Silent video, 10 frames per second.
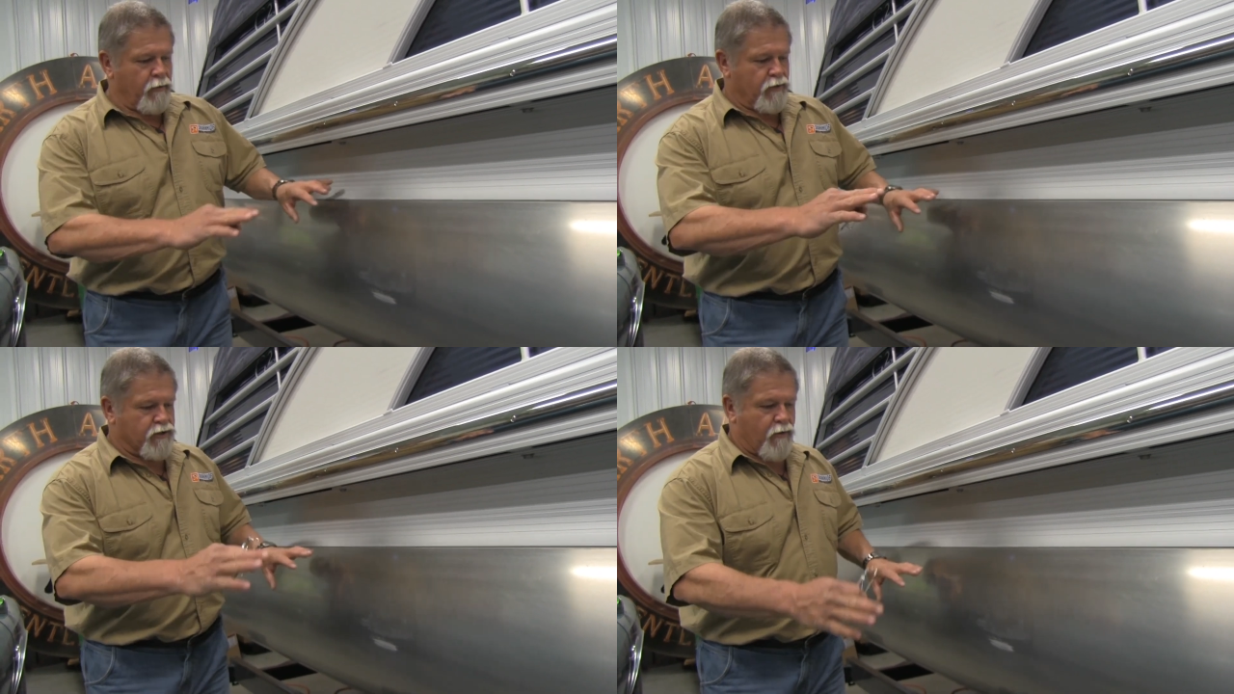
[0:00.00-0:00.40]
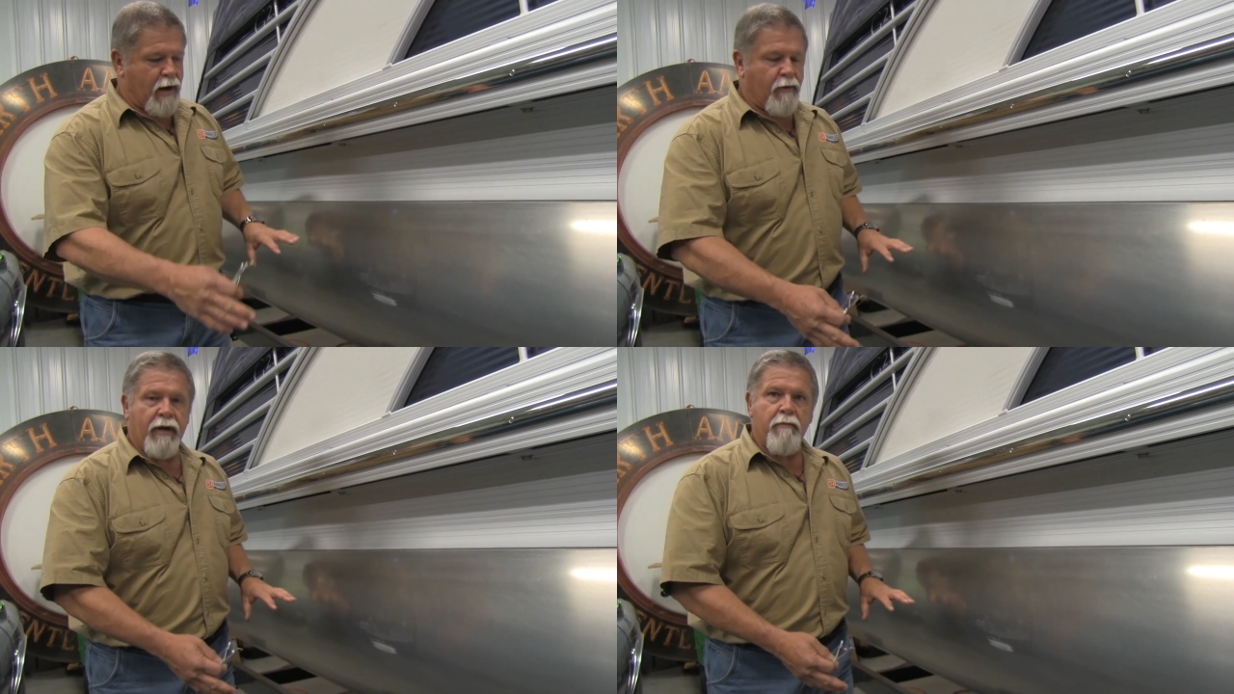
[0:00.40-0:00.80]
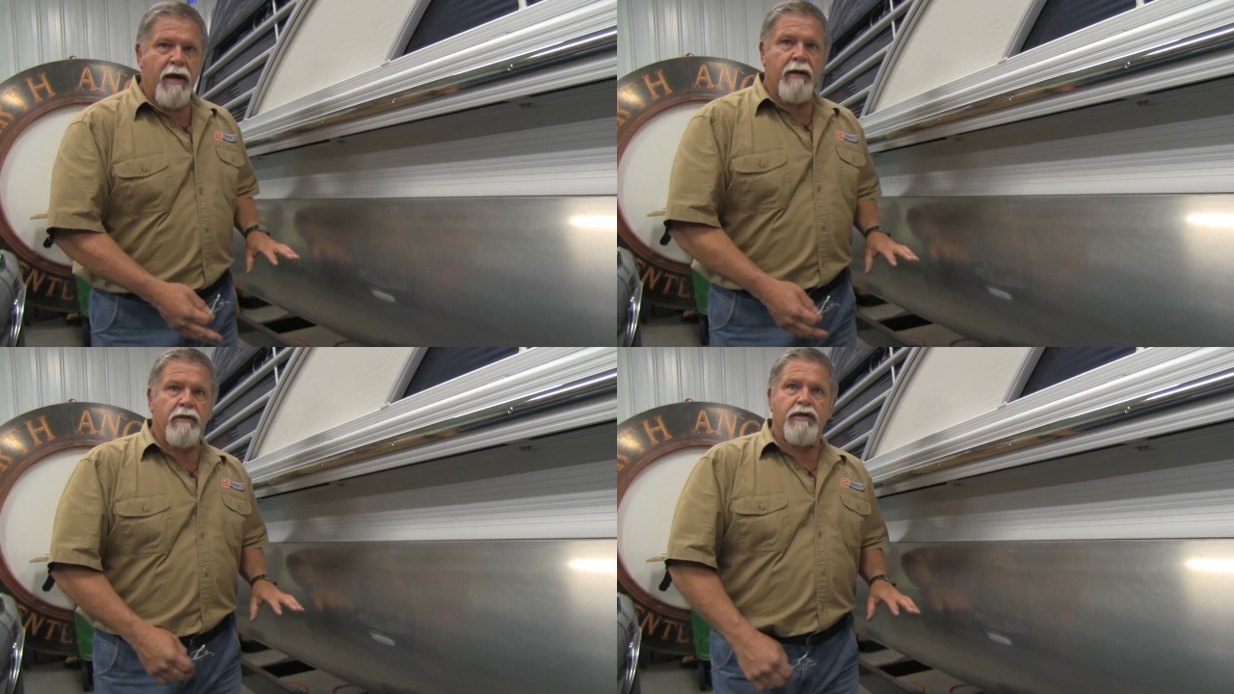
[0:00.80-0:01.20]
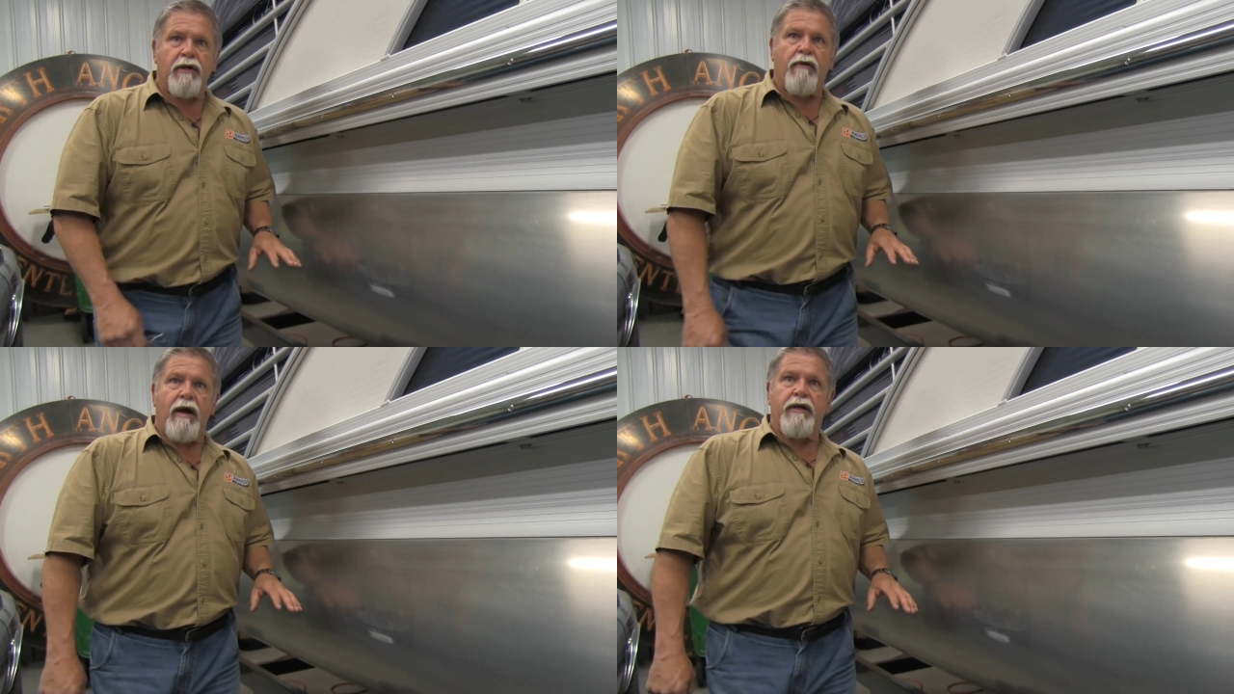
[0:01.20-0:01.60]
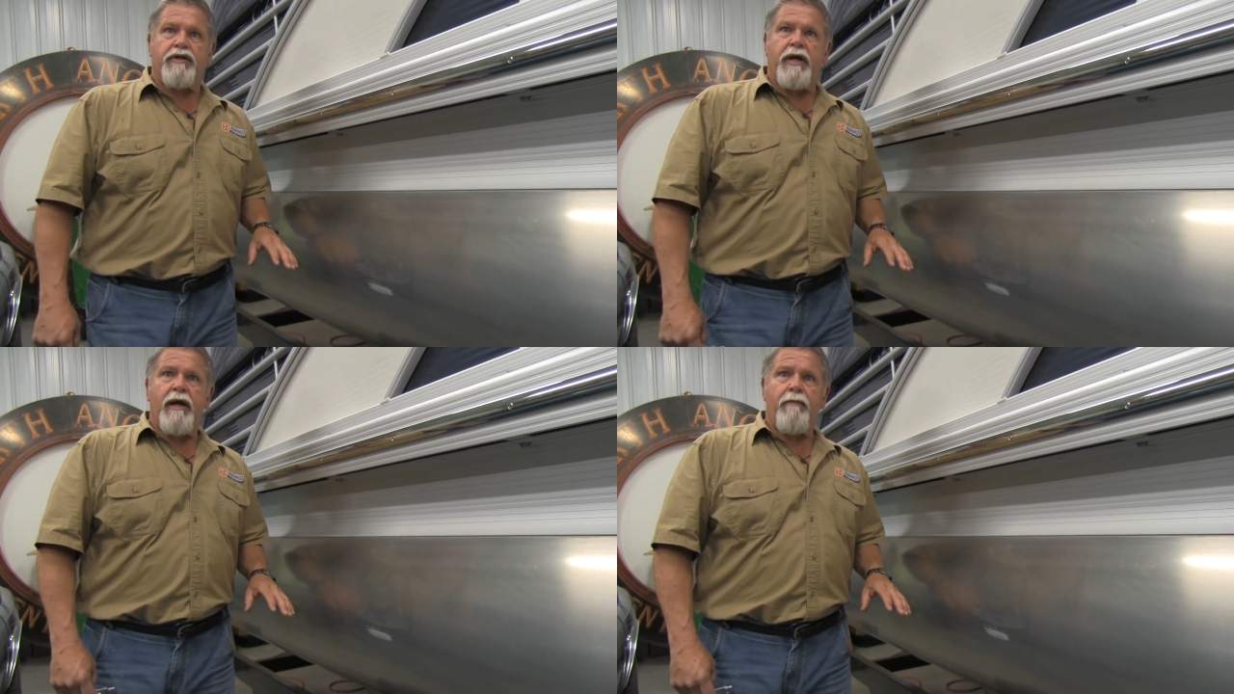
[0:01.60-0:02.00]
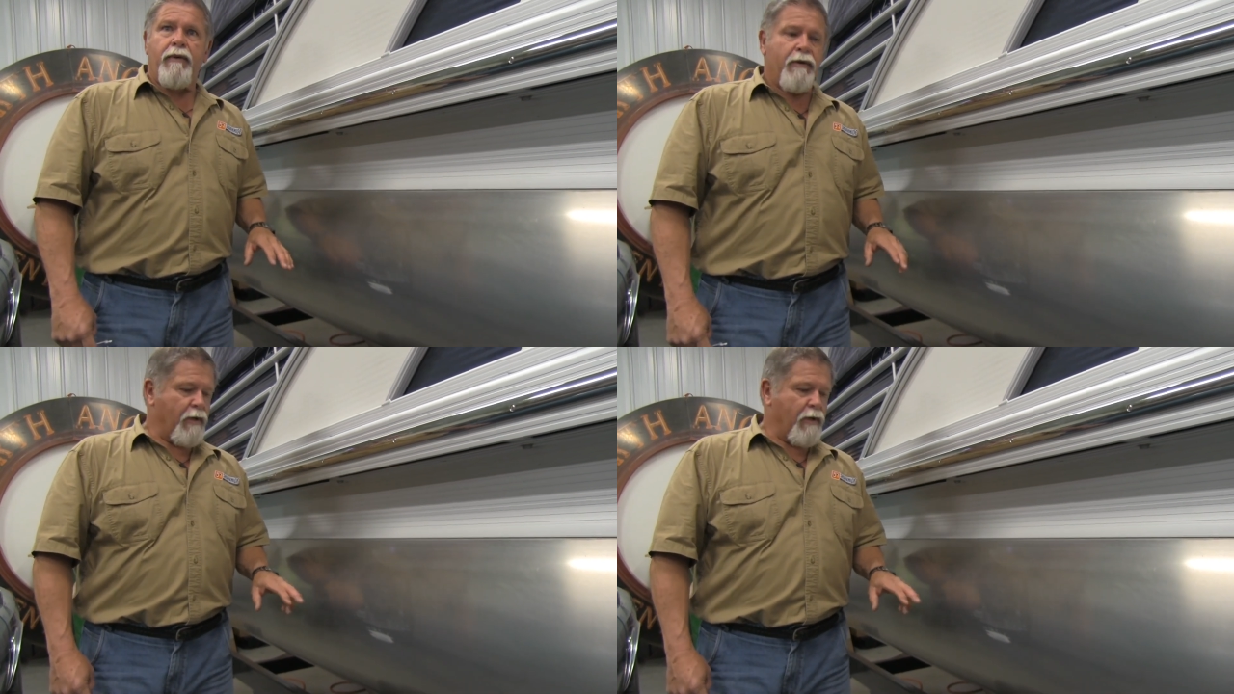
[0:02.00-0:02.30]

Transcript: The surrounding metal's in great shape,